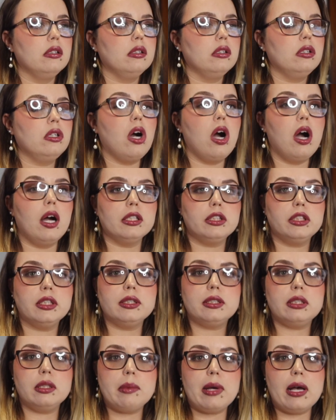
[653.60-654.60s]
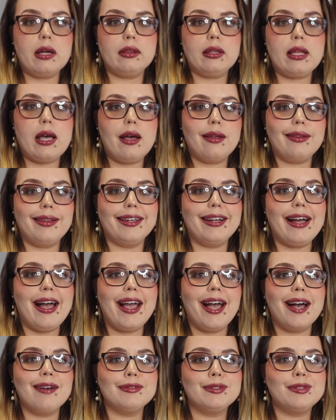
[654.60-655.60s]
cautious about that. Like, I
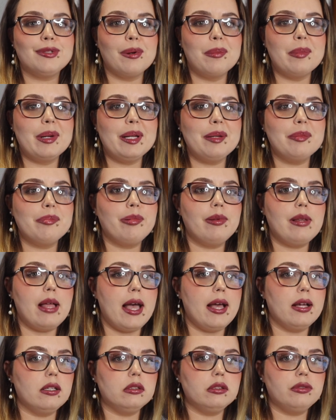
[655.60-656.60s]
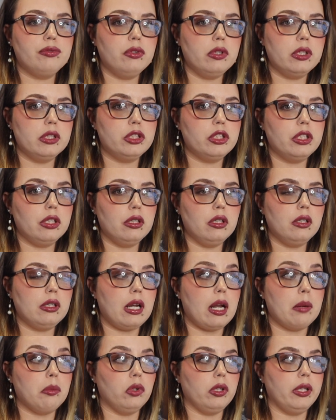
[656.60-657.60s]
have so many plans for this year
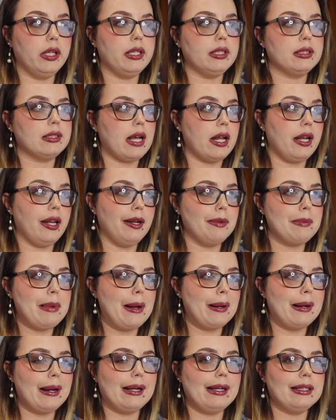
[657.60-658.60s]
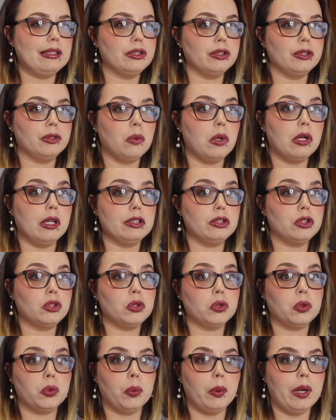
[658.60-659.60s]
that I'm really excited about, and I just want to
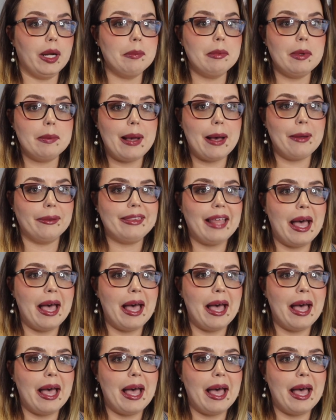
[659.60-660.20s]
scream about